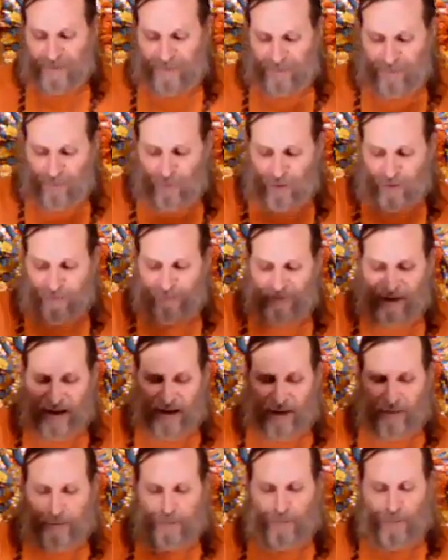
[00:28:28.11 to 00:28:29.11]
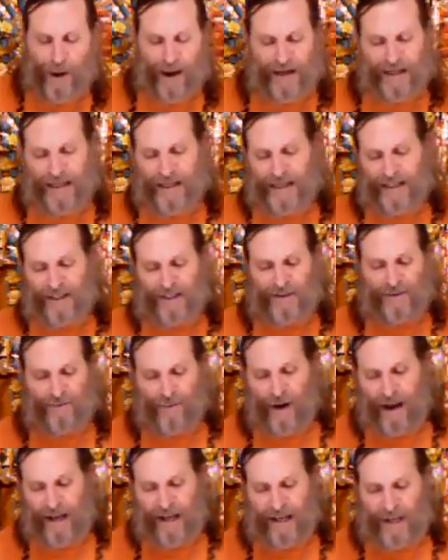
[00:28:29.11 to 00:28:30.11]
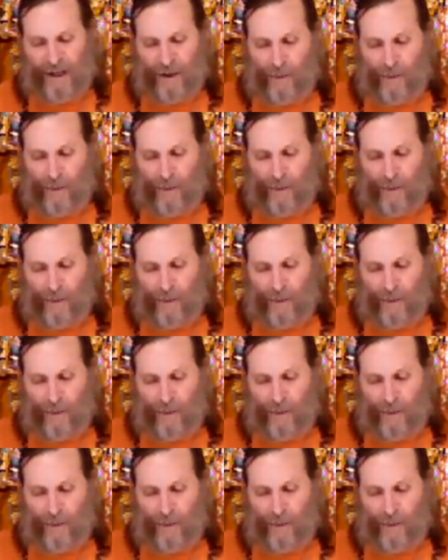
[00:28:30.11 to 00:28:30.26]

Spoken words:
full of venom, ready to strike.